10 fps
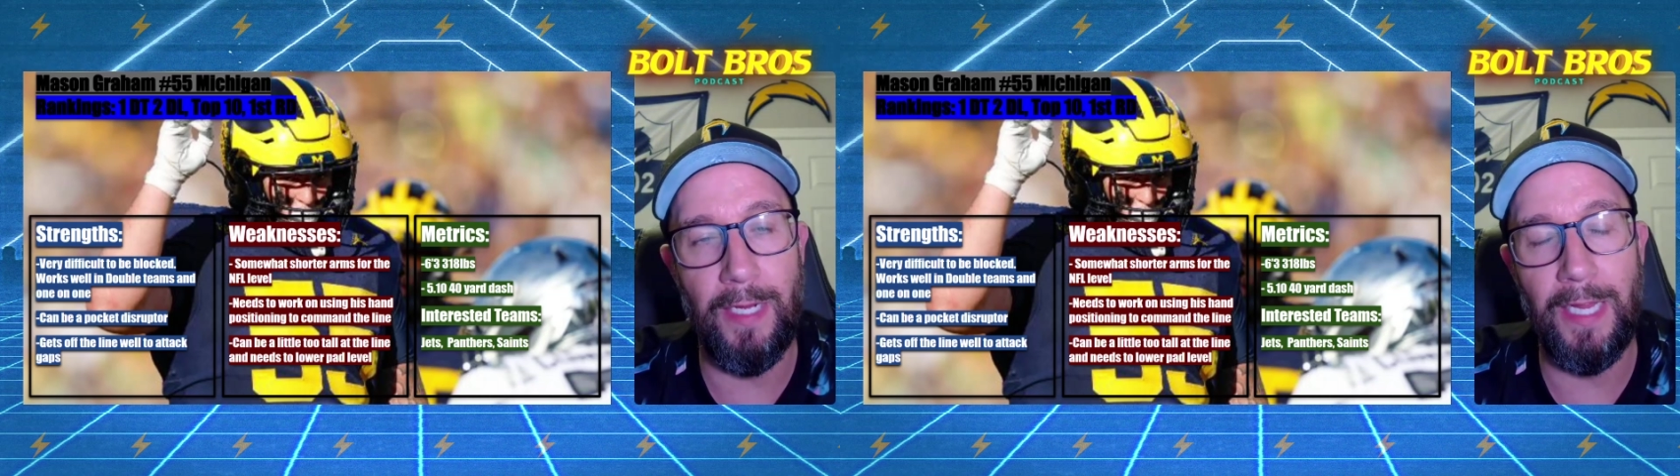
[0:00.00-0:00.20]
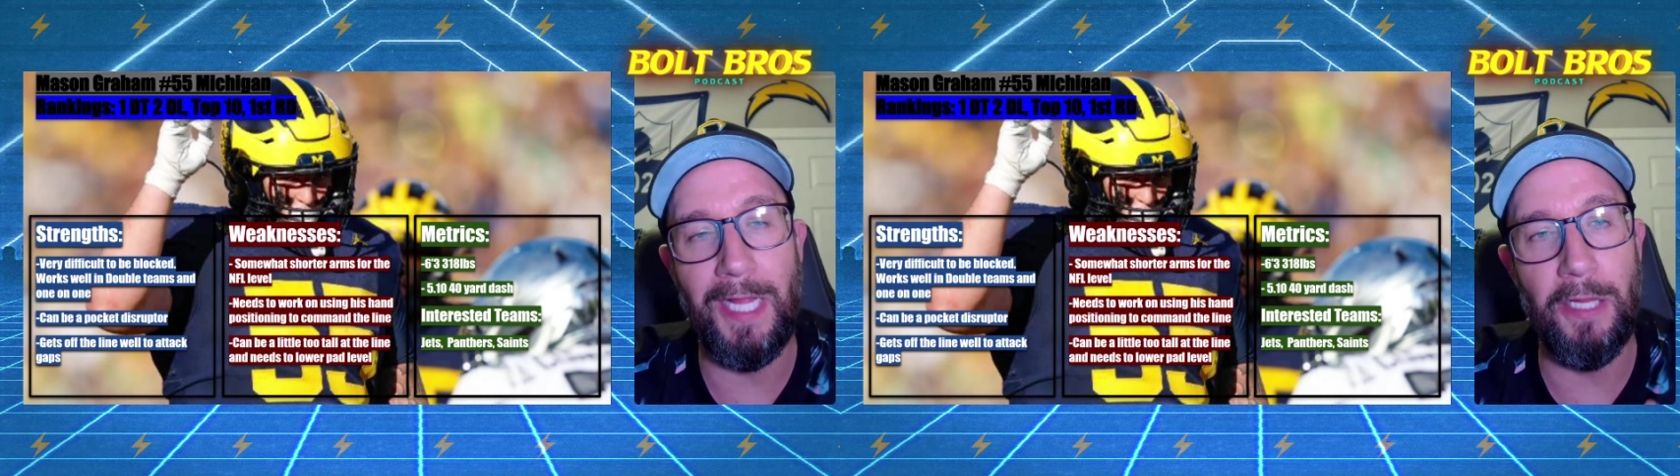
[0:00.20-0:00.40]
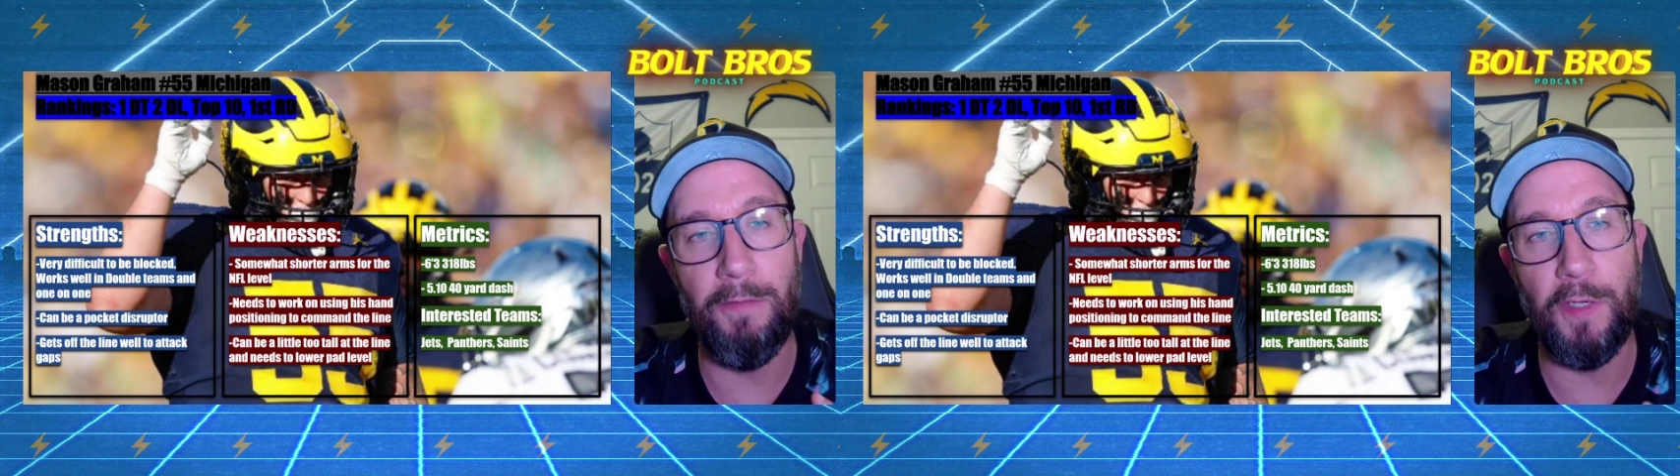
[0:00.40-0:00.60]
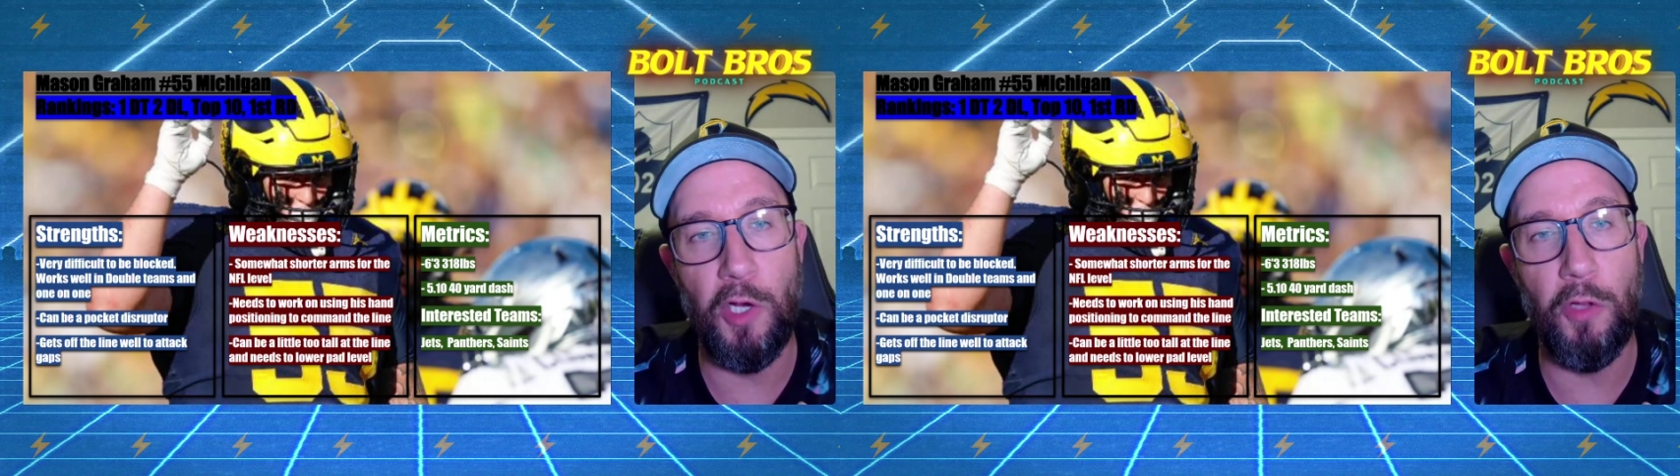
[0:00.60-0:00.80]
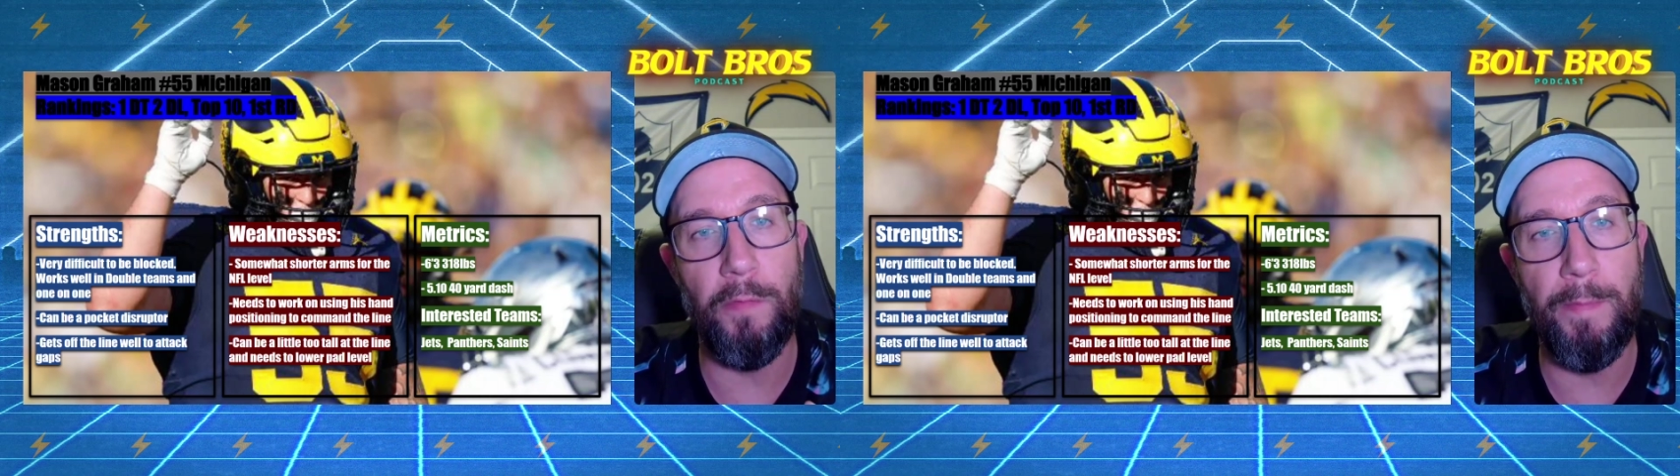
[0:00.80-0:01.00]
I love to
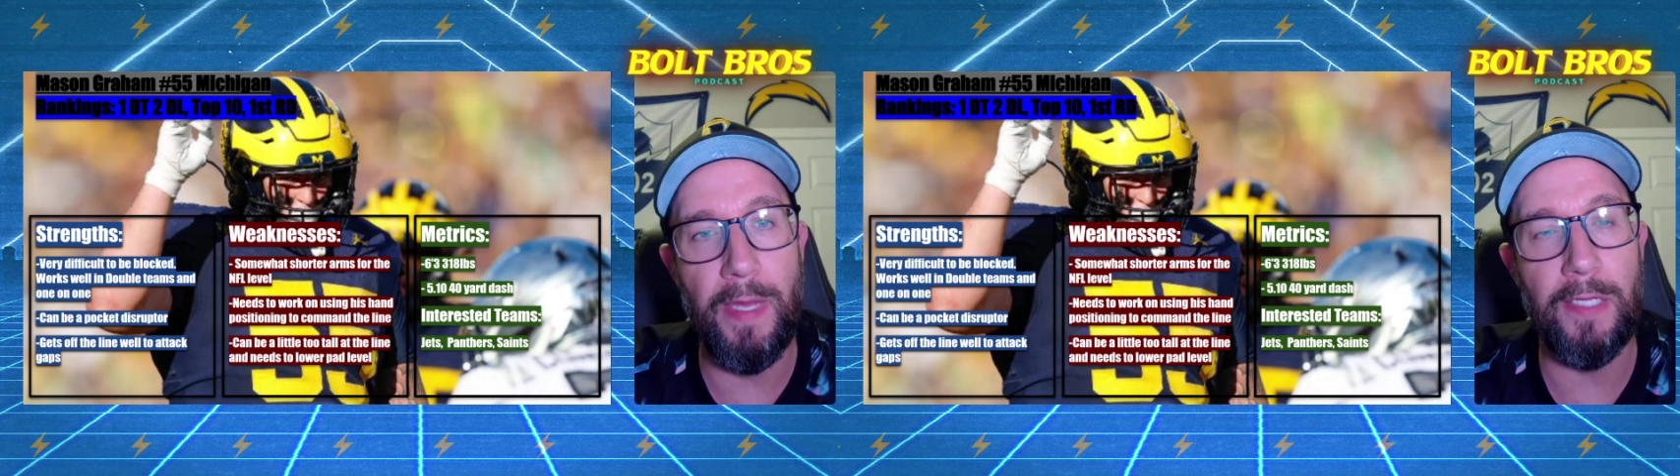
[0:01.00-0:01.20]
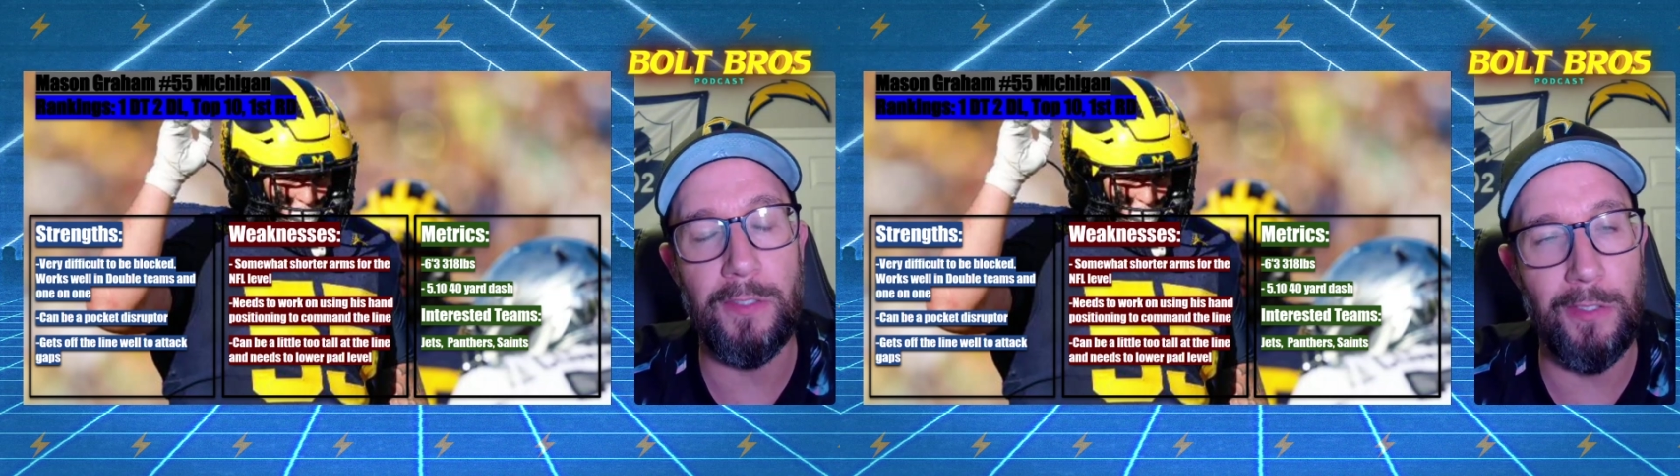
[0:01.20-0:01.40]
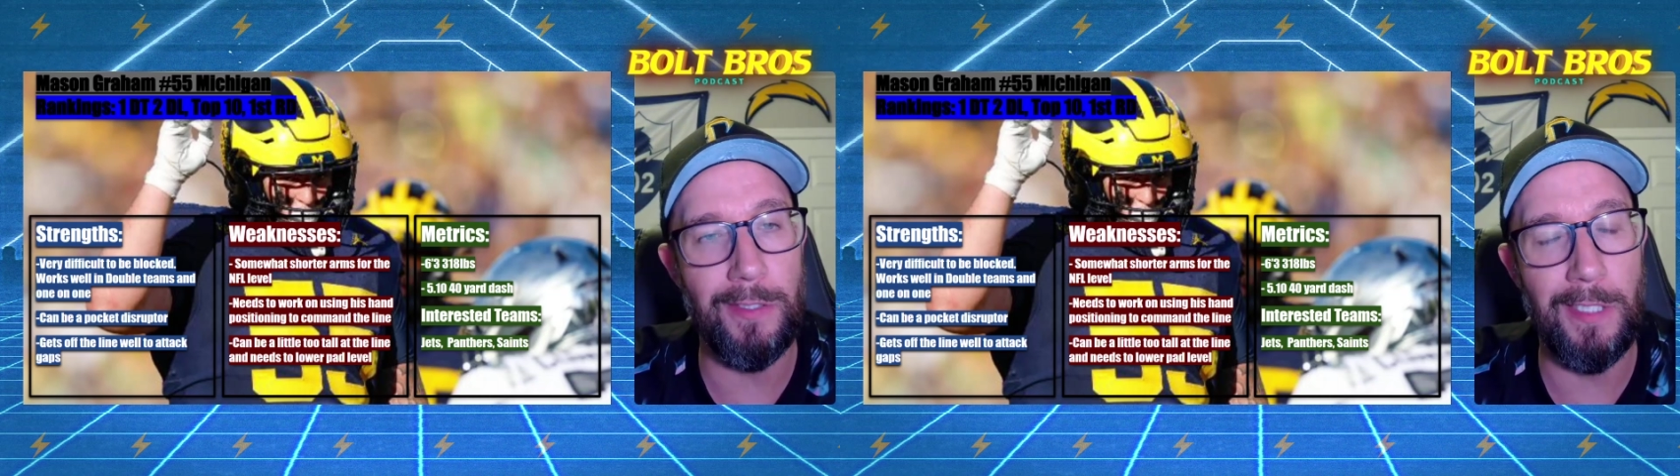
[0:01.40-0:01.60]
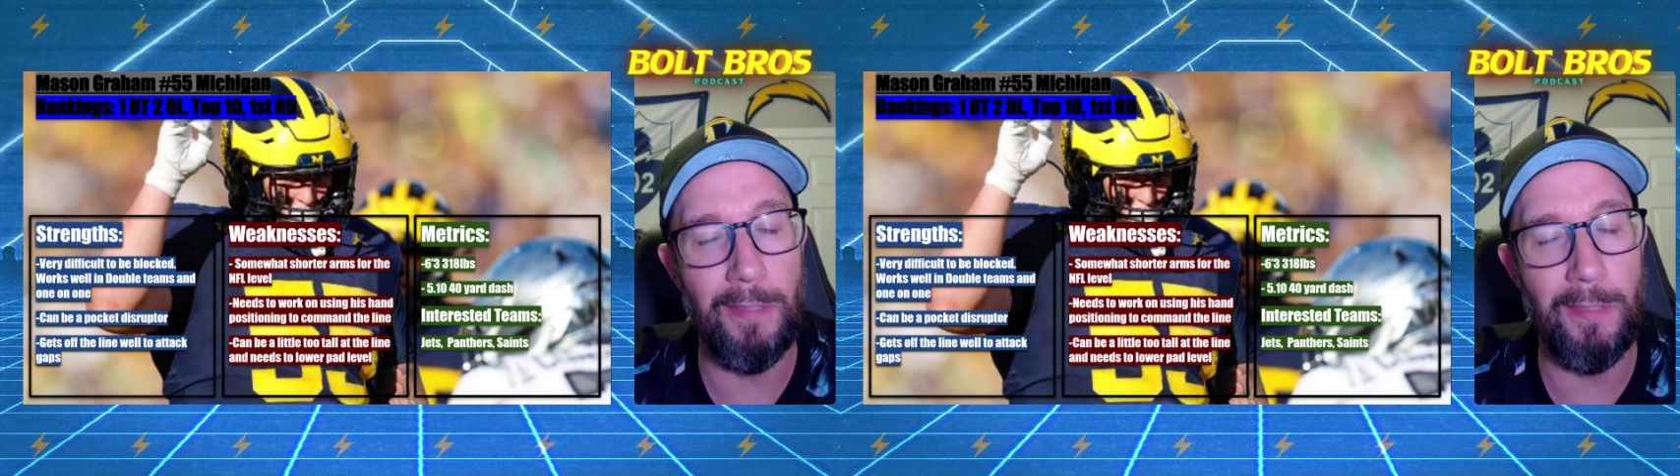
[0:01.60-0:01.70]
call him a menace all the